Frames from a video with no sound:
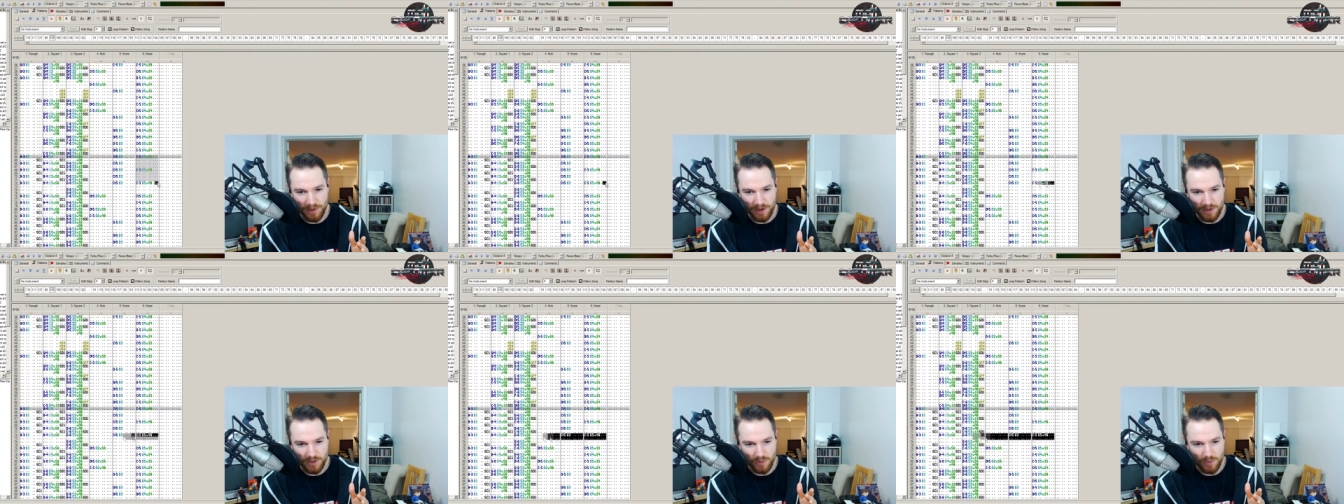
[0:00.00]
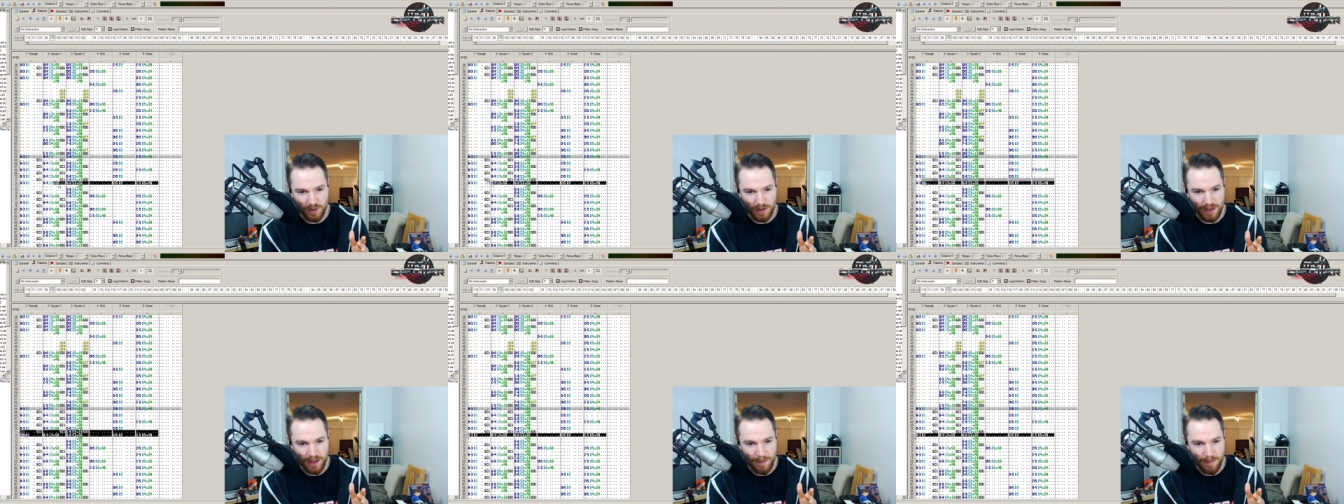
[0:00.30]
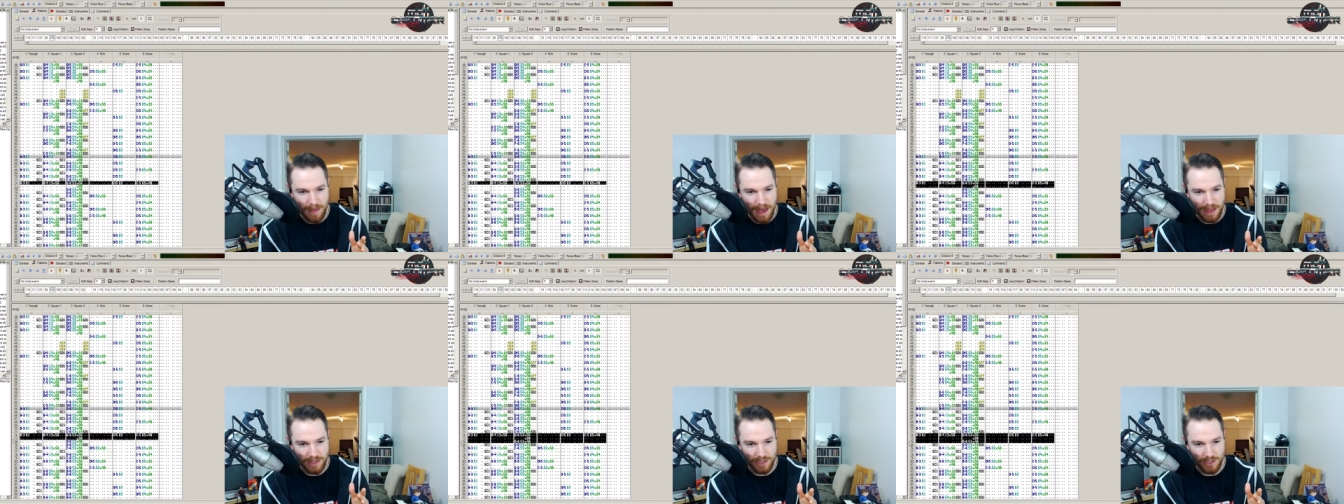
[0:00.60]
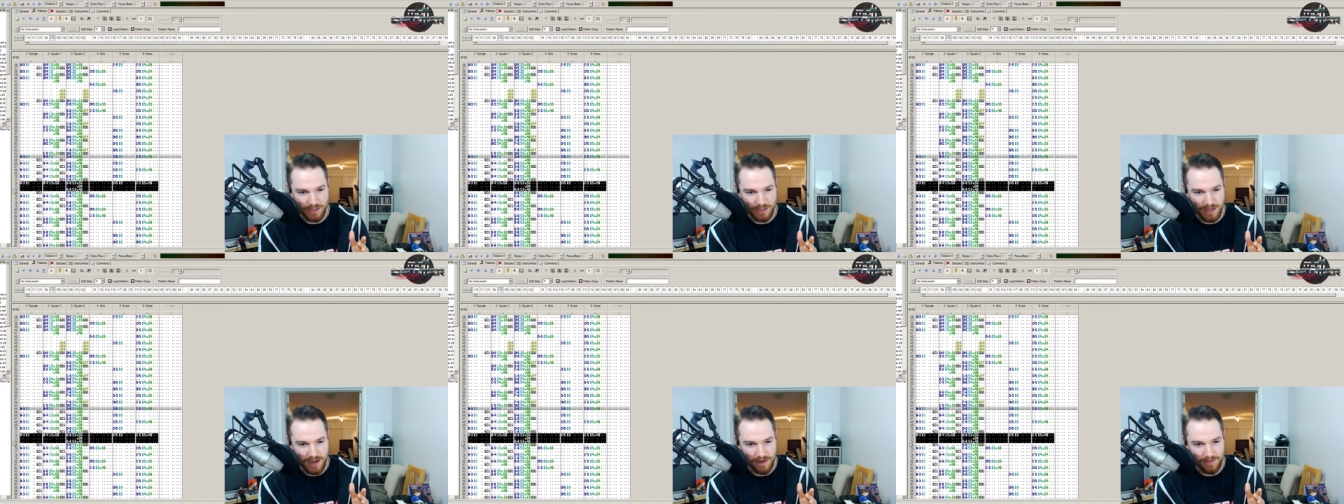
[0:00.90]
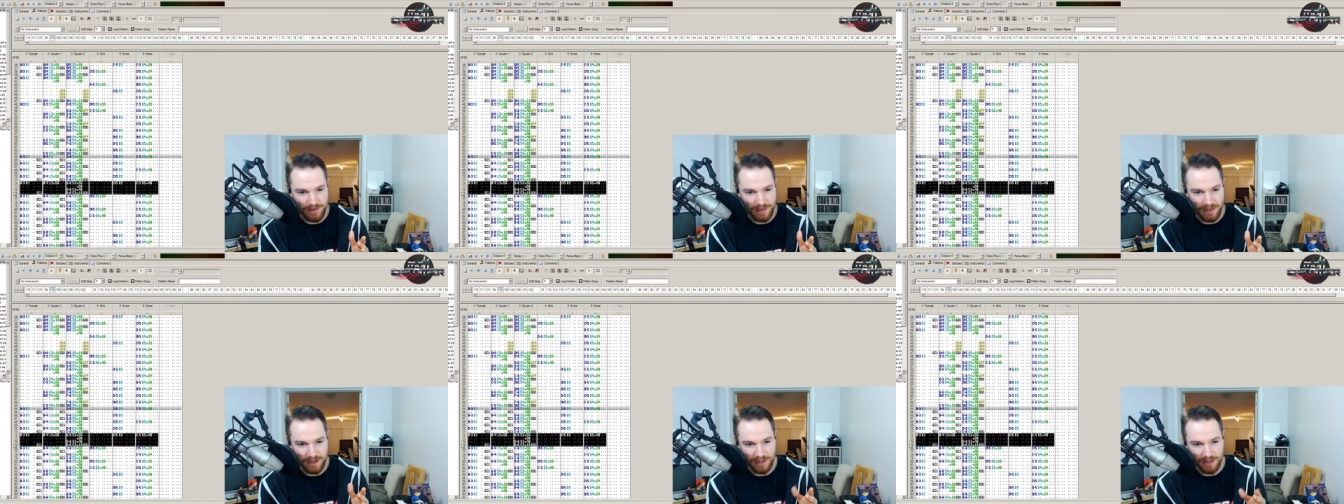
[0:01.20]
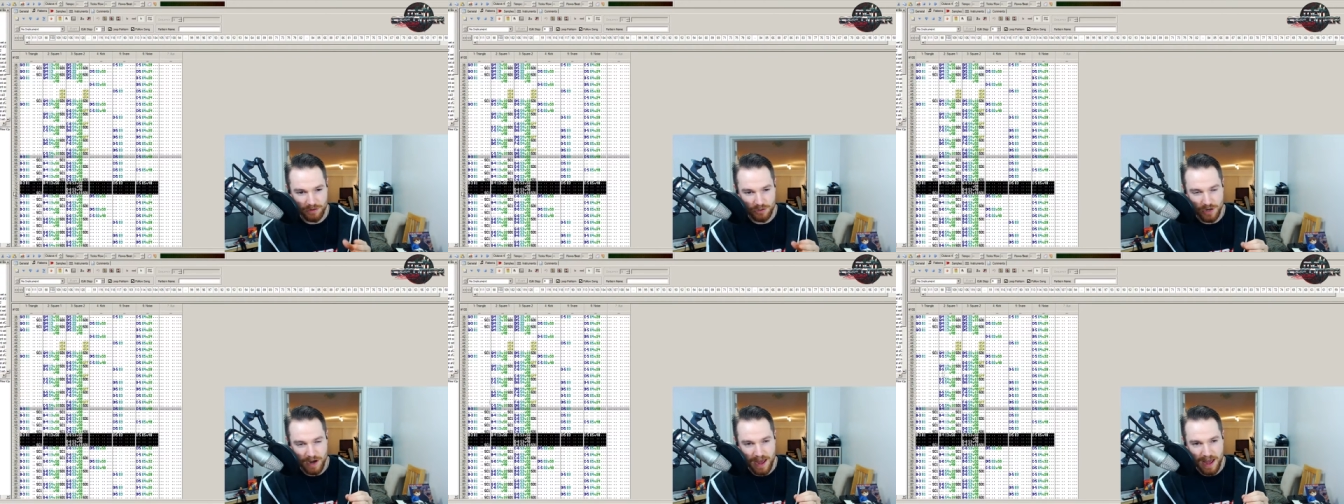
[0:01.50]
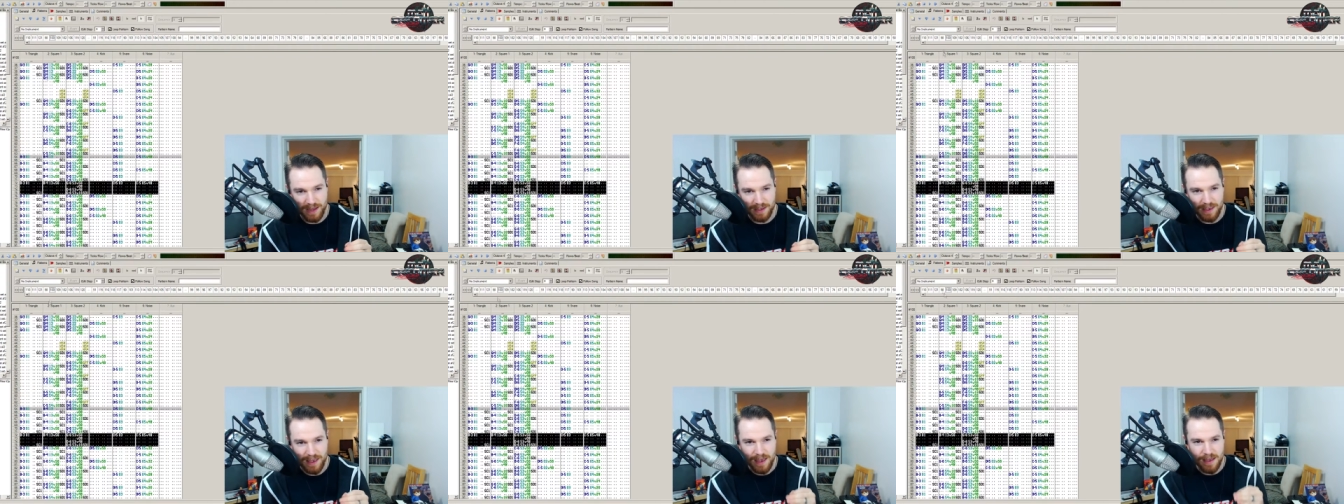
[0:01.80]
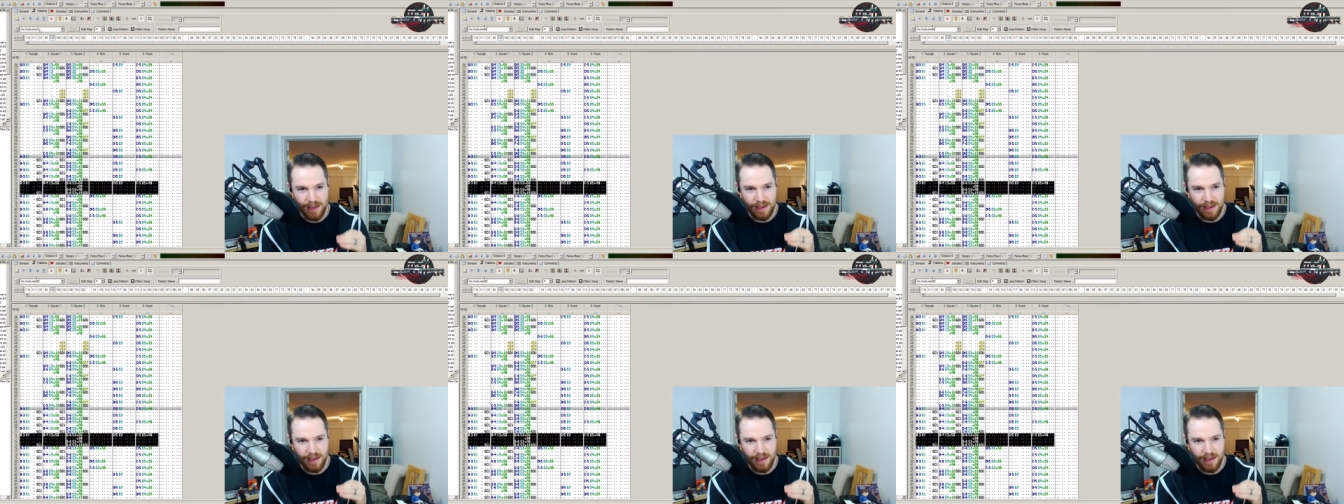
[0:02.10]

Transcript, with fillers: there's one that matches everything in the track.